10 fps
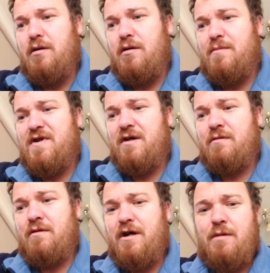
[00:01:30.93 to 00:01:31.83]
I'm
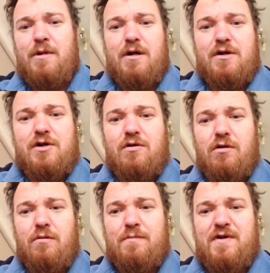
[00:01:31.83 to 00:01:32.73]
stuck on how much
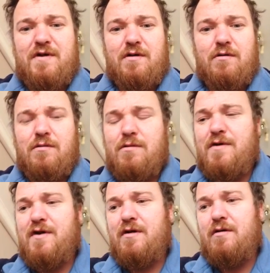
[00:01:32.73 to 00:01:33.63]
hops to
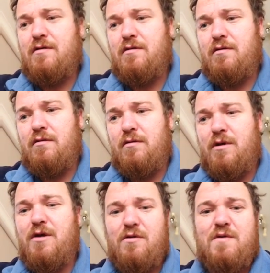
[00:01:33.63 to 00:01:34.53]
use. I'm
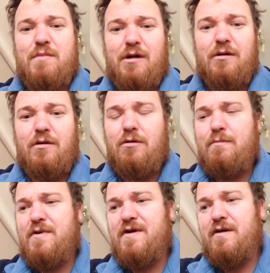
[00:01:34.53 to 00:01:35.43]
going to use pellet
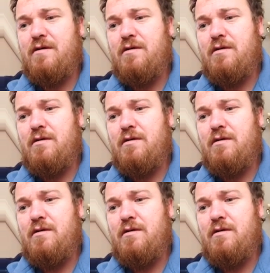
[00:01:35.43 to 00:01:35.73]
hops.